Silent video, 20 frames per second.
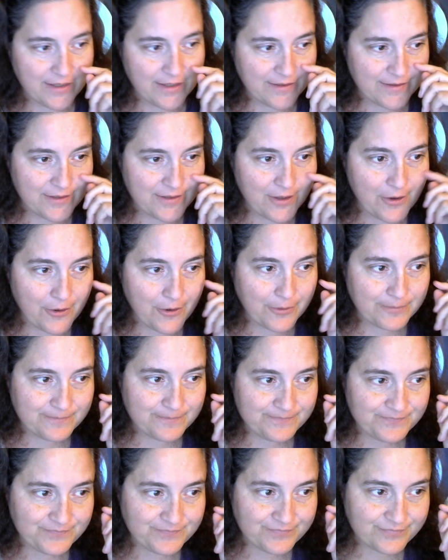So,
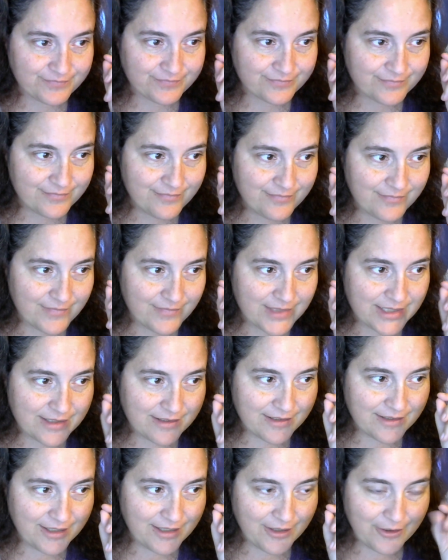
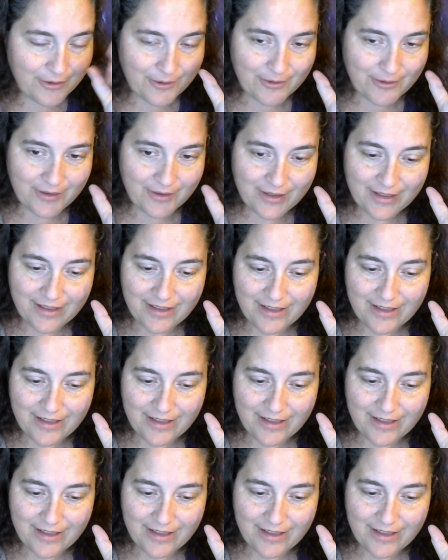you know,